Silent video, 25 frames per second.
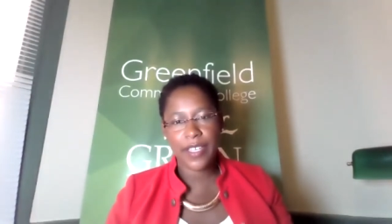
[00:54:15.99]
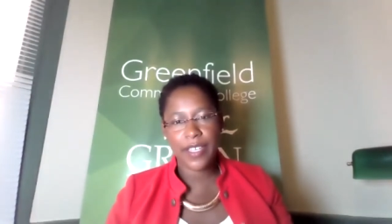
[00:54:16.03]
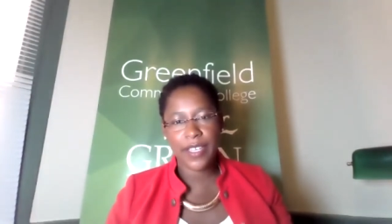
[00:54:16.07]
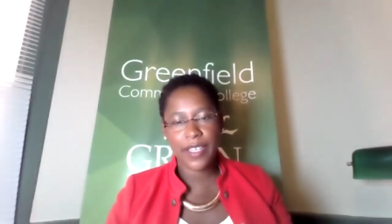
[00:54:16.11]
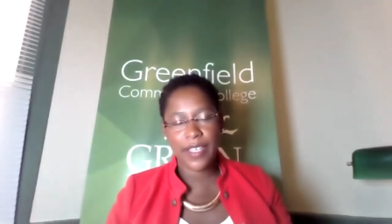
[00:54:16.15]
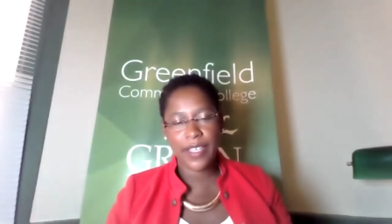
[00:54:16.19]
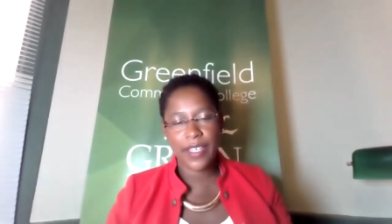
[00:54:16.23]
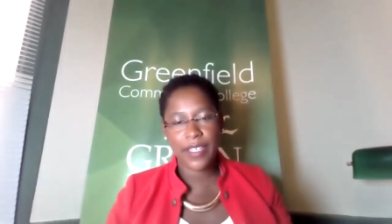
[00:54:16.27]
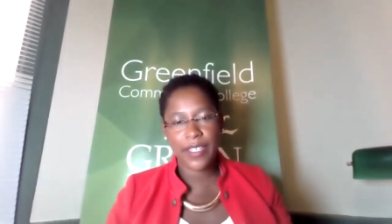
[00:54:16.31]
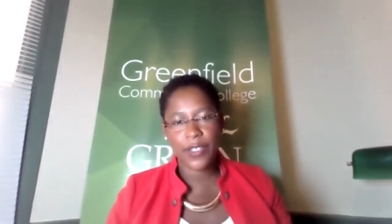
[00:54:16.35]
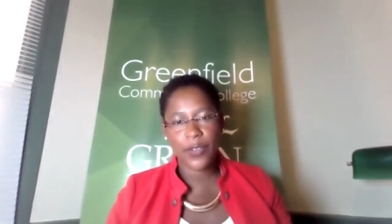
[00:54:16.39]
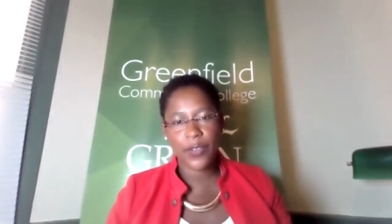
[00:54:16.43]

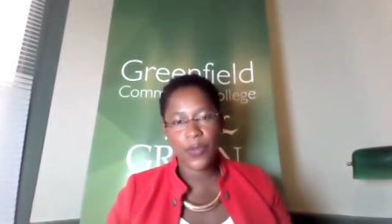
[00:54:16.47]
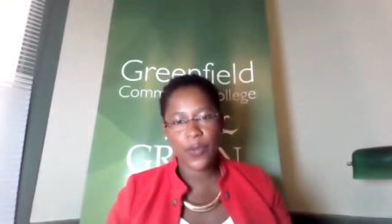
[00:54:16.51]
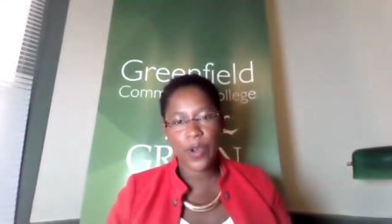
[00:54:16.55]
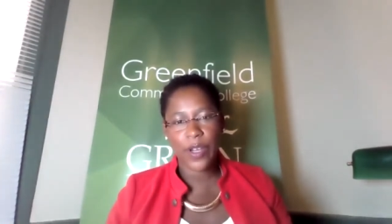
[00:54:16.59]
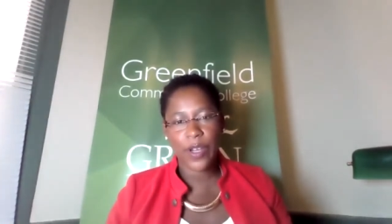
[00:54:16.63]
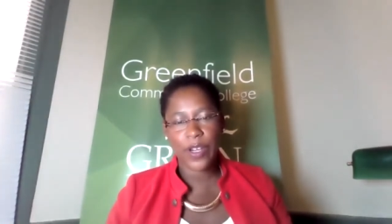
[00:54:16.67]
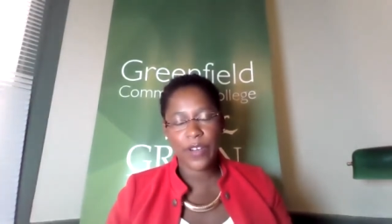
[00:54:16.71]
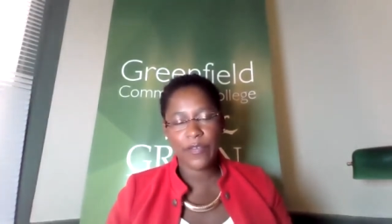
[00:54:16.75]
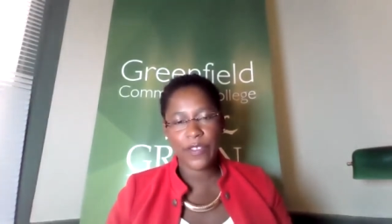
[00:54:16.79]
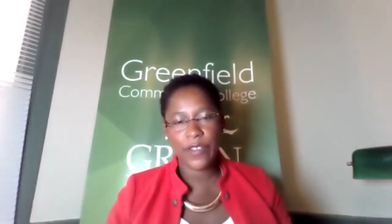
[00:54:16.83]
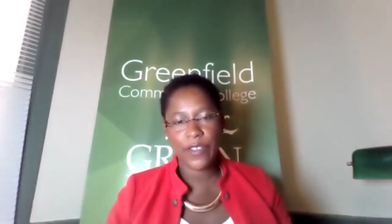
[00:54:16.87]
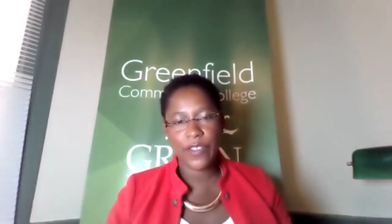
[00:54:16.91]
And
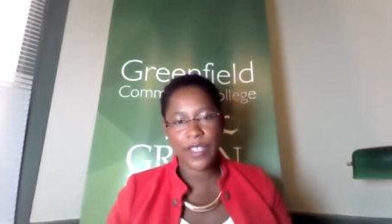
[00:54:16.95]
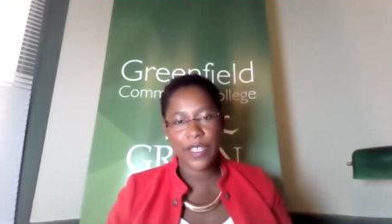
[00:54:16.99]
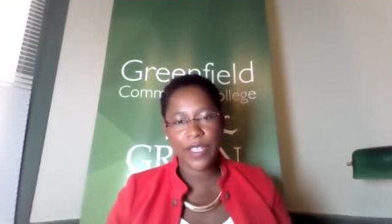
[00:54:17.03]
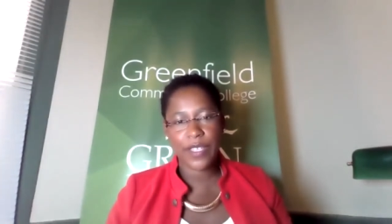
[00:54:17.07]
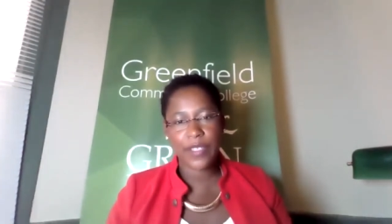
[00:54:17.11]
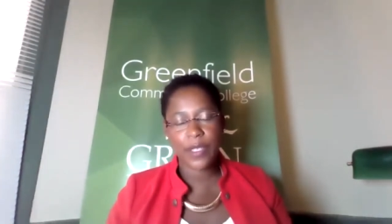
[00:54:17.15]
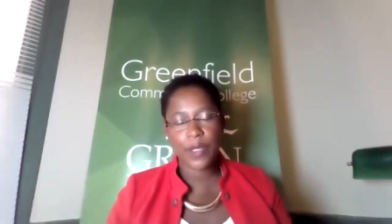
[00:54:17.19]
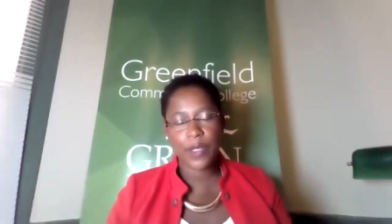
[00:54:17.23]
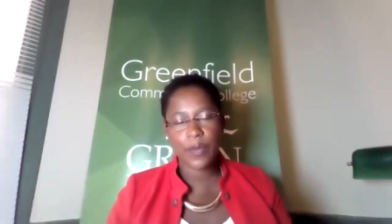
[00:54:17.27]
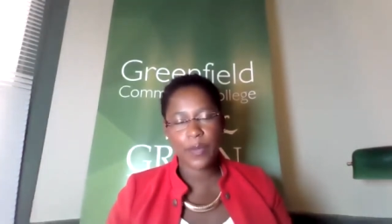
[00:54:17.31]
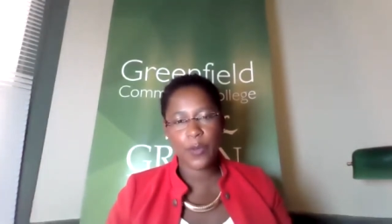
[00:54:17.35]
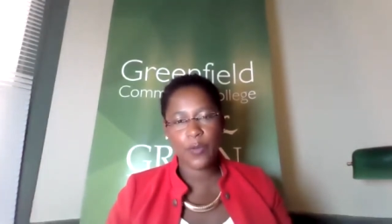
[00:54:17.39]
one of the
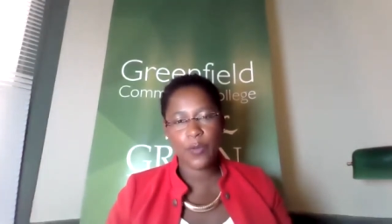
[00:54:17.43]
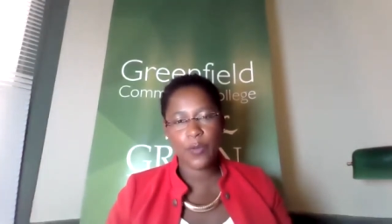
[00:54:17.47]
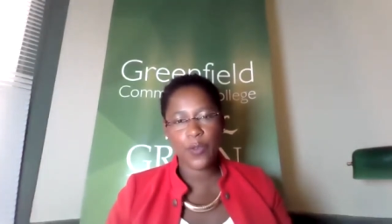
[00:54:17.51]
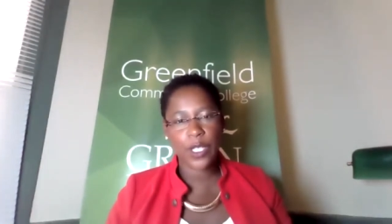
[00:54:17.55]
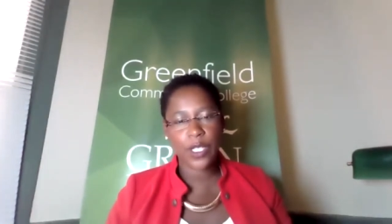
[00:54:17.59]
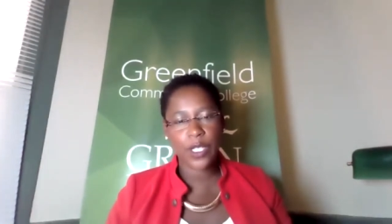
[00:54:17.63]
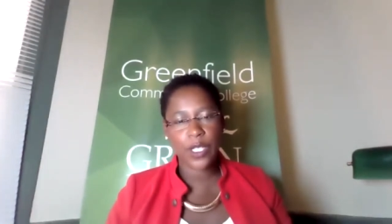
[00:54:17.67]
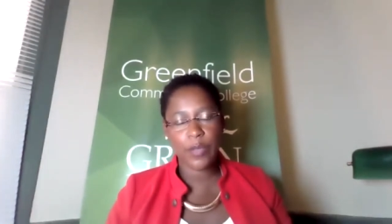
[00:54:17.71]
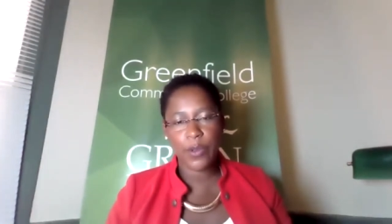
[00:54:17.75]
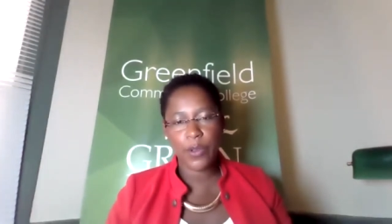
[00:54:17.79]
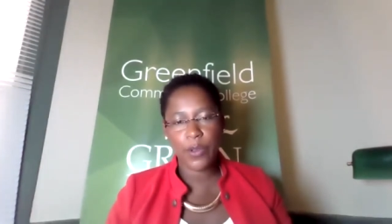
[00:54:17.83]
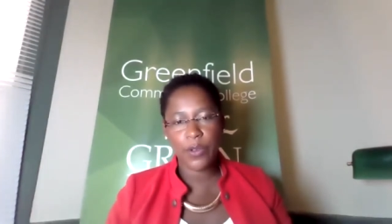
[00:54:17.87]
things that's been
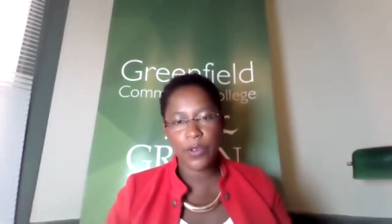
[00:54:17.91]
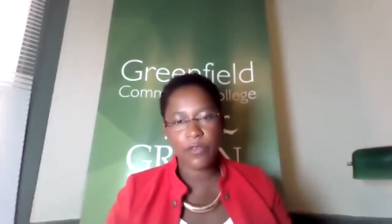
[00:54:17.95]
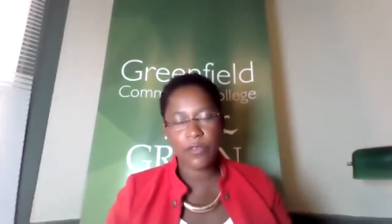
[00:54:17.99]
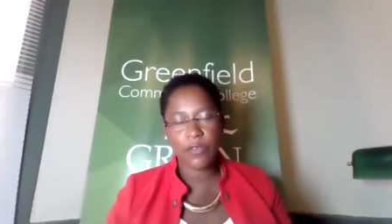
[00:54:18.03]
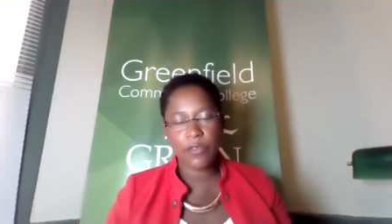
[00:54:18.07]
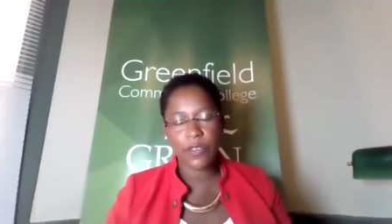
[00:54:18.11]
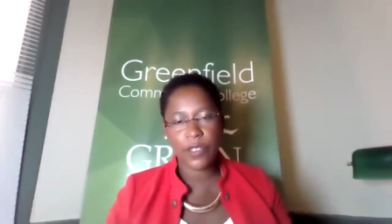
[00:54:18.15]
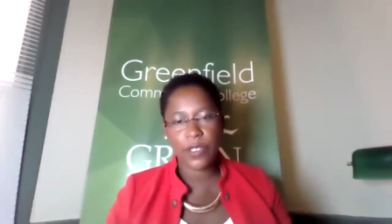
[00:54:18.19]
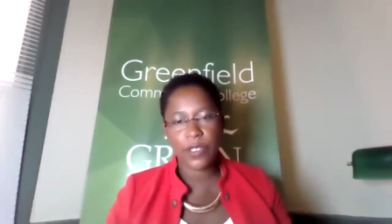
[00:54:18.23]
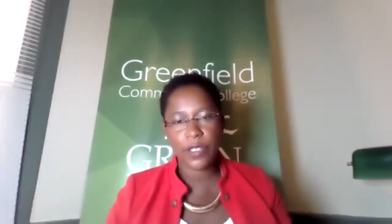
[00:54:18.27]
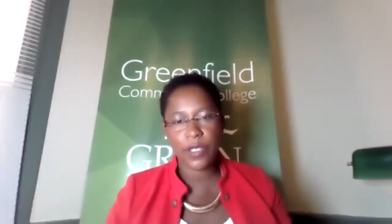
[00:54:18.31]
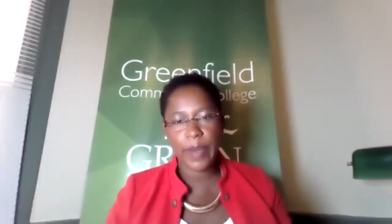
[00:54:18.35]
really
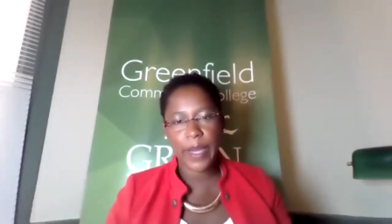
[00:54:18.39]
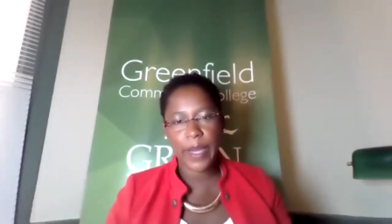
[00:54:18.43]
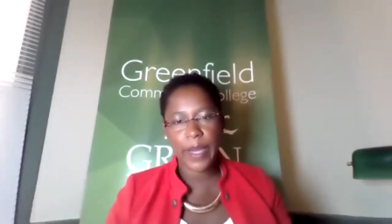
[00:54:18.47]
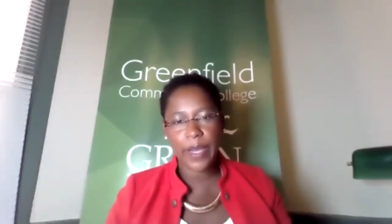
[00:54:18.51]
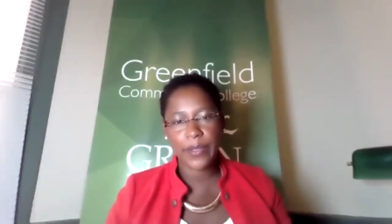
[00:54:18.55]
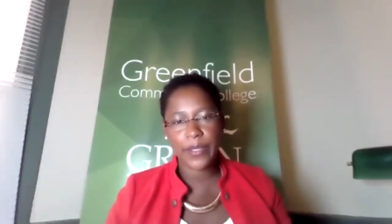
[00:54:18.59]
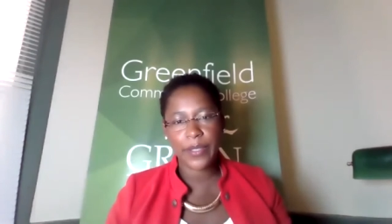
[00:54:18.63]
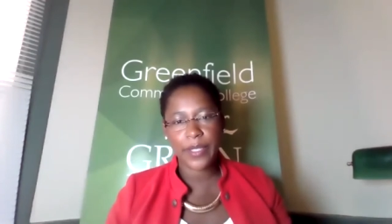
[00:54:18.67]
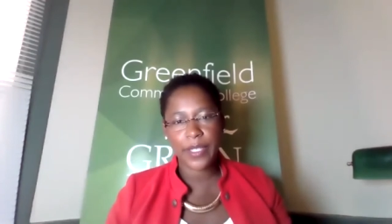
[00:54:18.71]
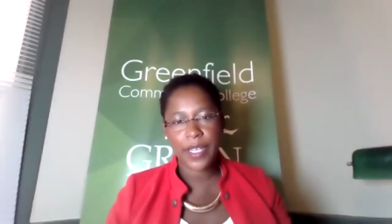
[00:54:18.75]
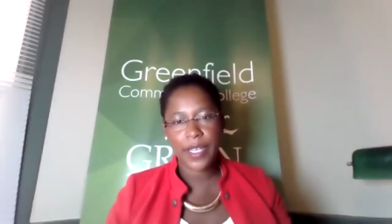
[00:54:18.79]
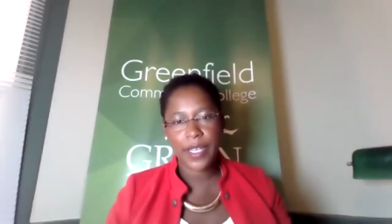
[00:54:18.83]
beautiful
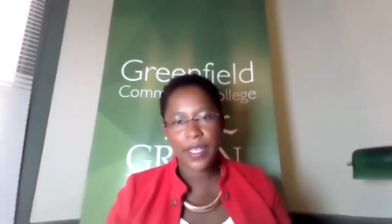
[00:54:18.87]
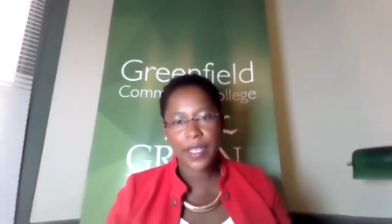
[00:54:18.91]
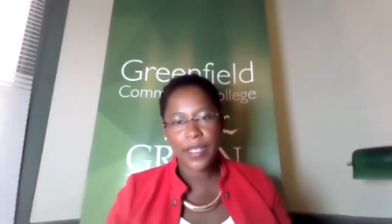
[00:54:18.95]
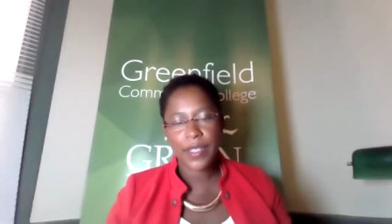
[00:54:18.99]
about